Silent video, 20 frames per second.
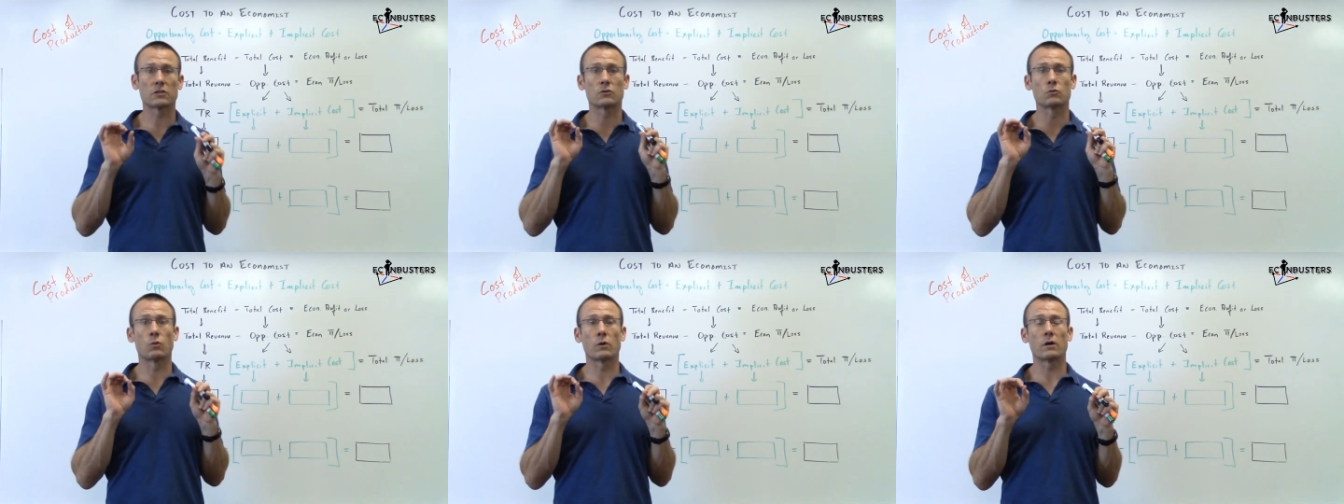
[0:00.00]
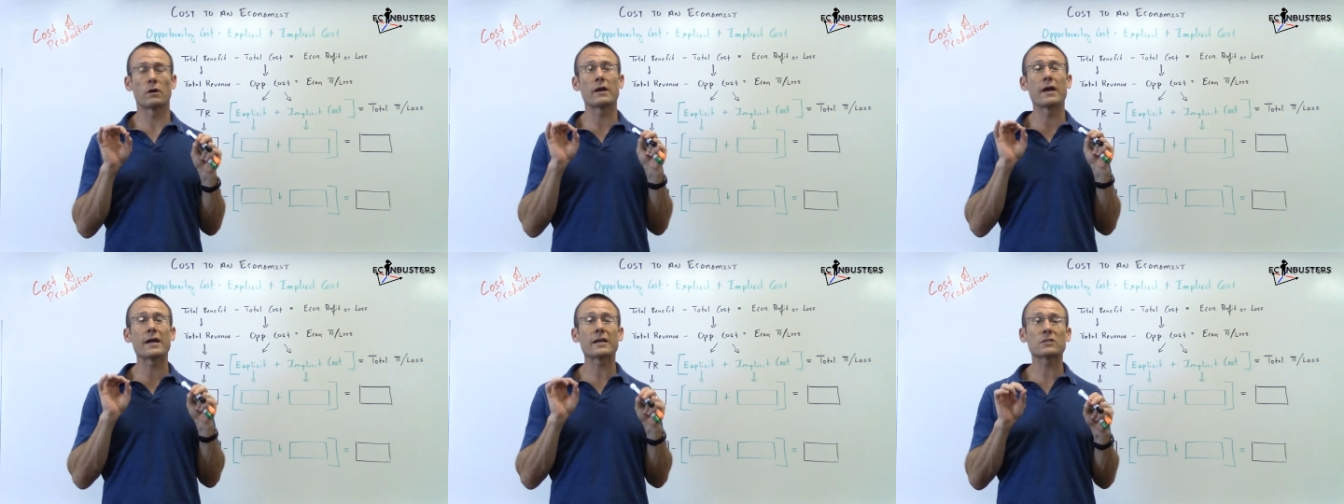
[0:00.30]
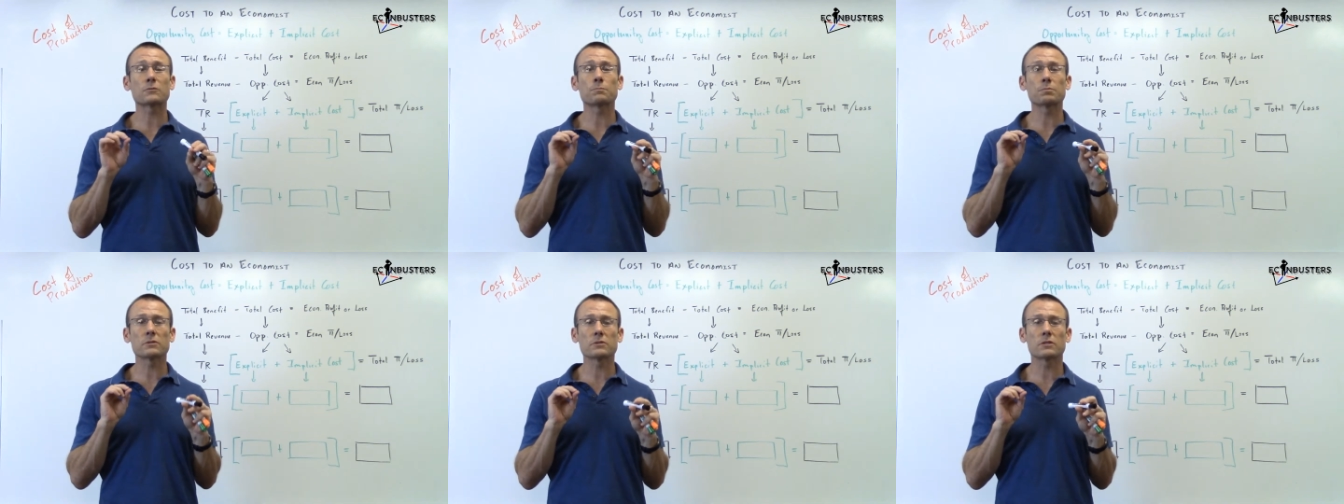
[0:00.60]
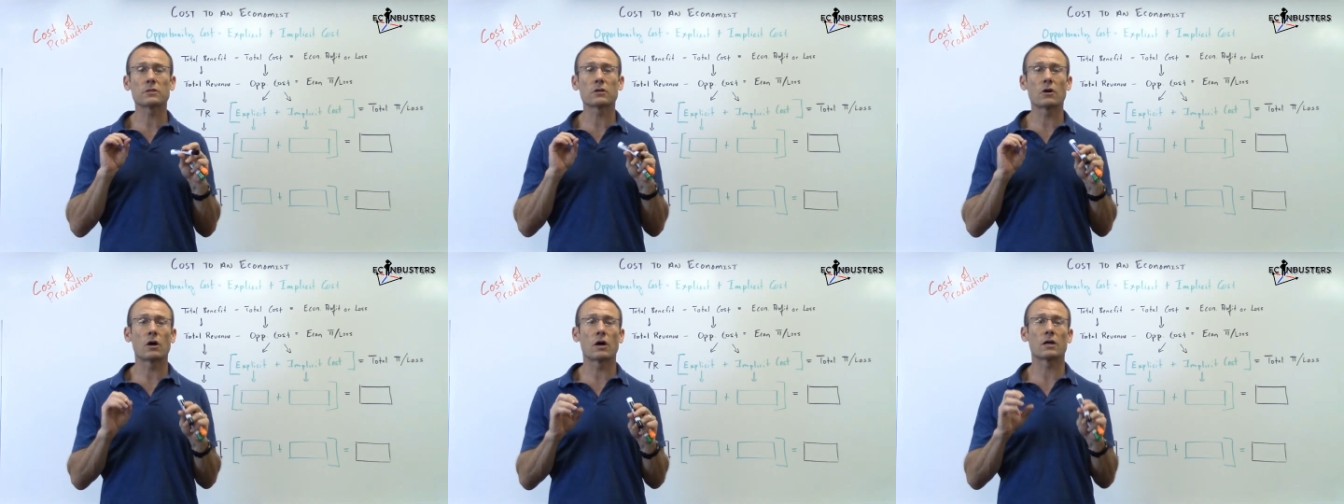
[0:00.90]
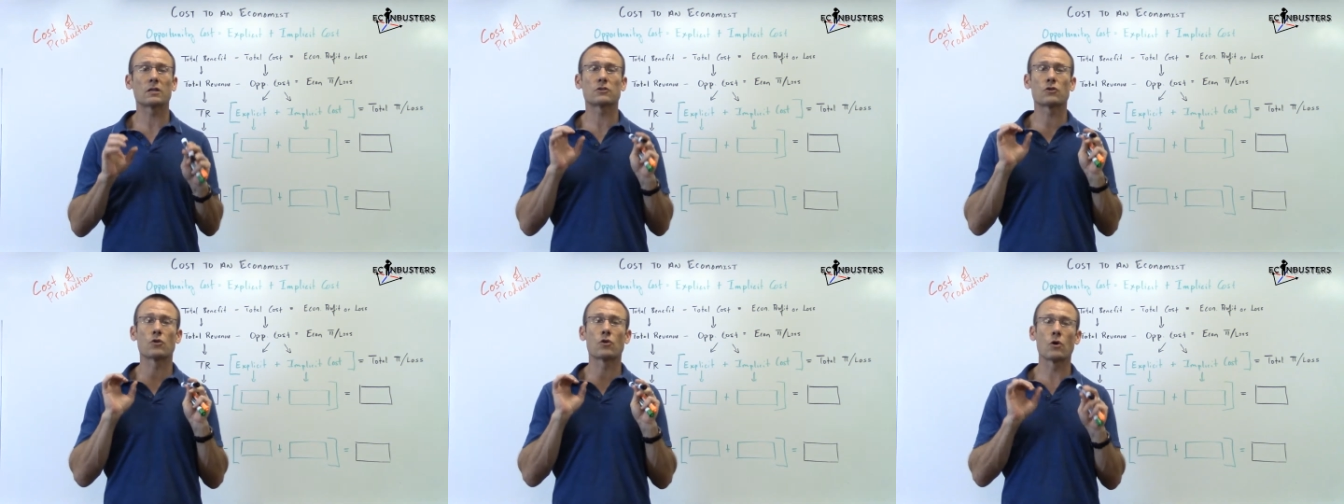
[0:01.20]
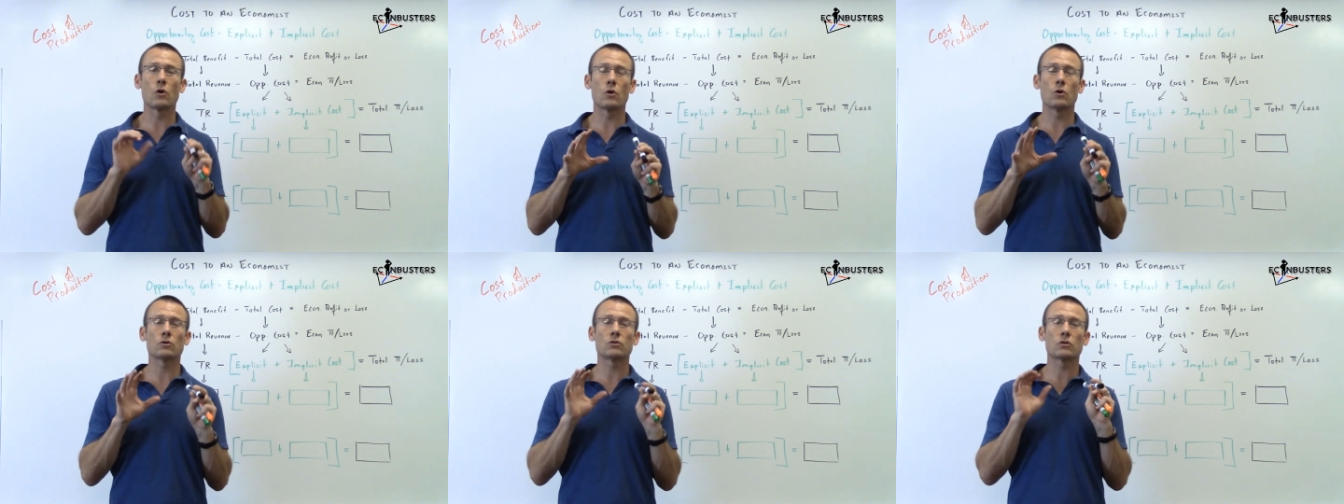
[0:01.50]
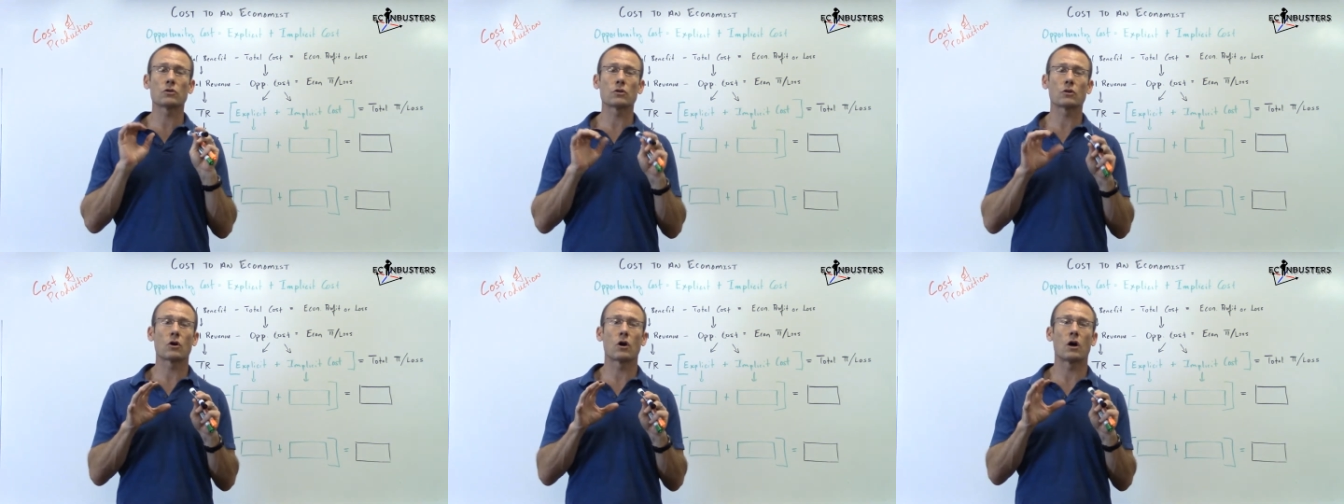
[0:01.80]
Because what are explicit costs? Those
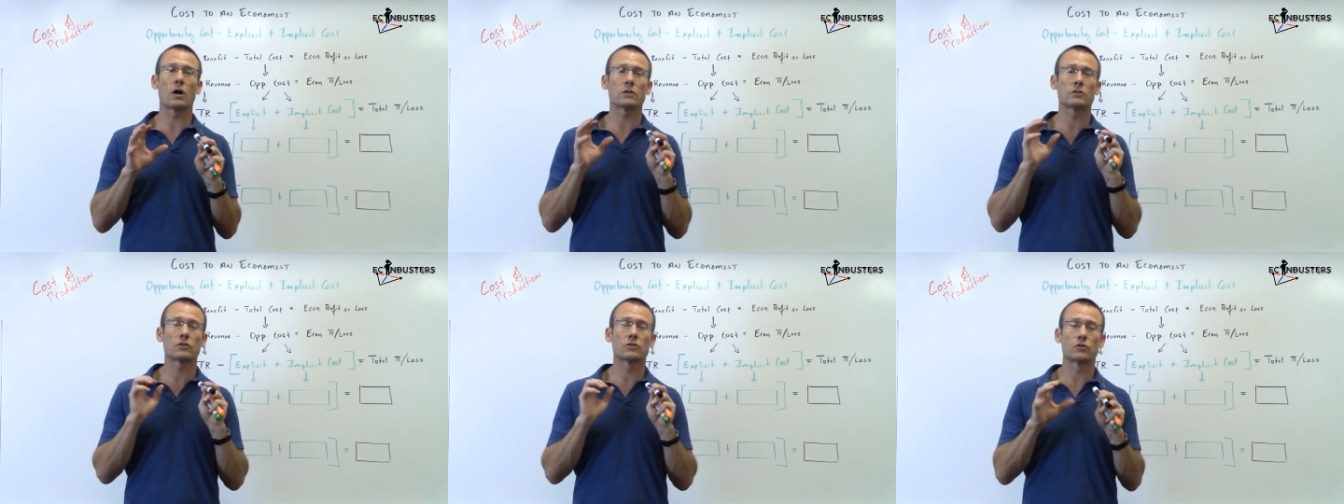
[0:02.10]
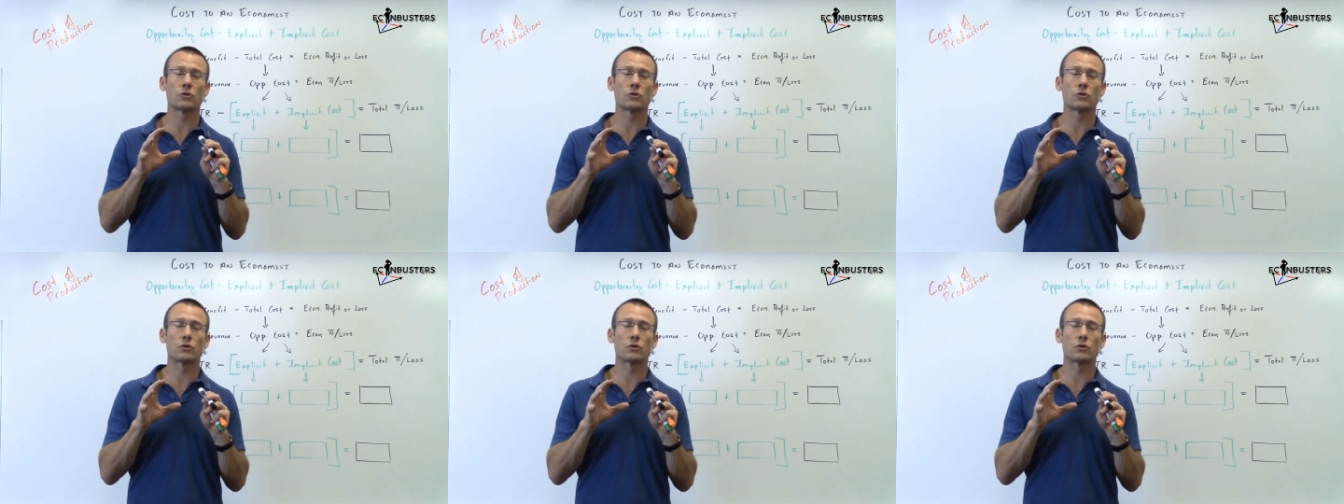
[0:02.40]
are the costs